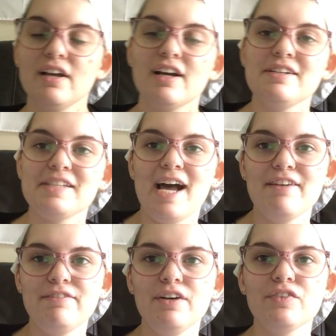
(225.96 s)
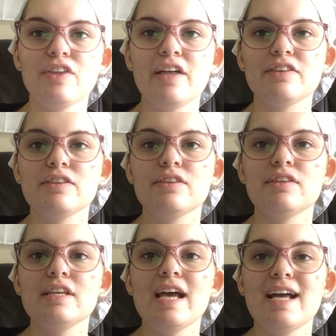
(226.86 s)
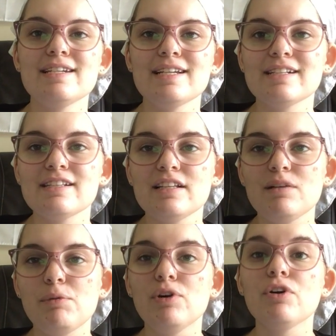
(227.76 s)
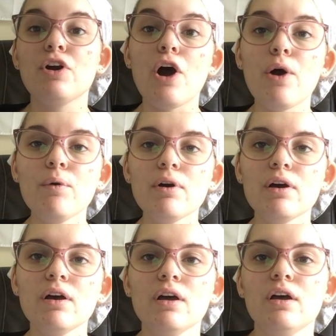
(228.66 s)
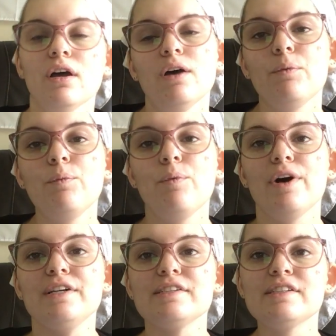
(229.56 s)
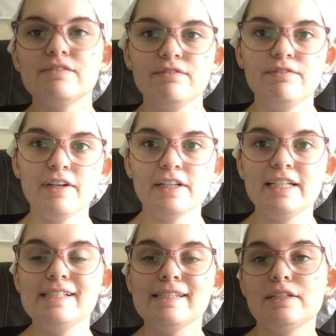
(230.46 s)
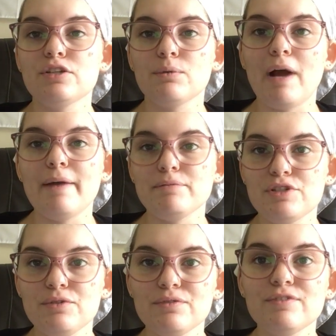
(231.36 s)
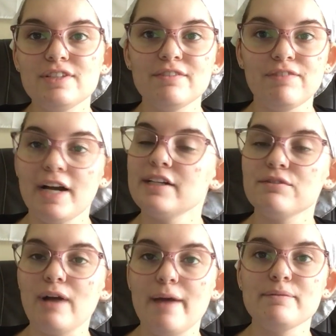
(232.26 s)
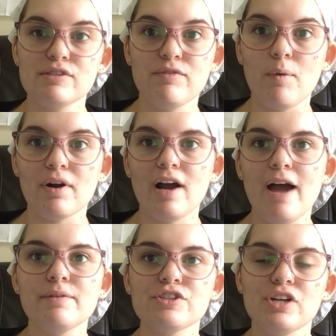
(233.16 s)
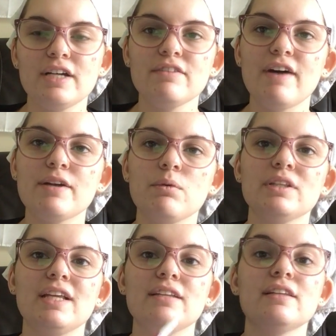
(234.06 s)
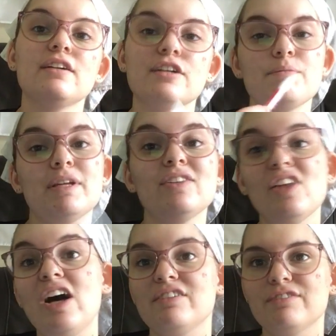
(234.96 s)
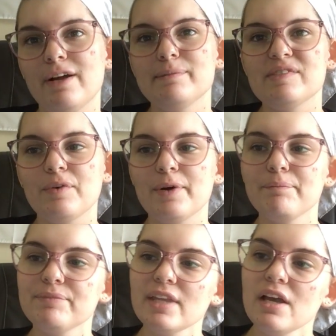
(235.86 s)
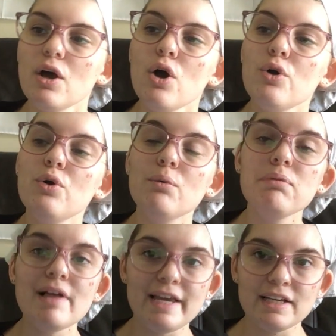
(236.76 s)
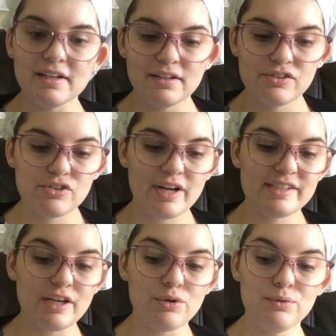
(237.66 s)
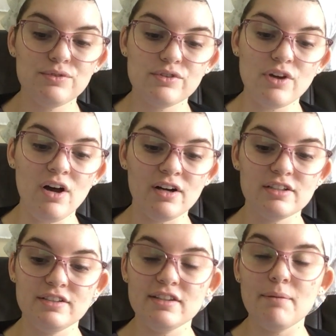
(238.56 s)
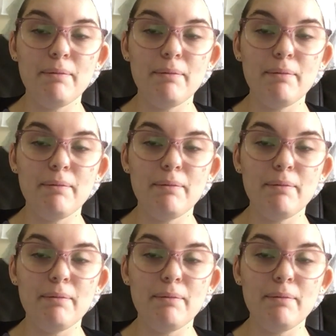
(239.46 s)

because I felt that the ending syllable go was very easy to rhyme to find rhymes for. I was trying to find one that there could be a lot of rhymes for. Who blank? So I said, whose dog to the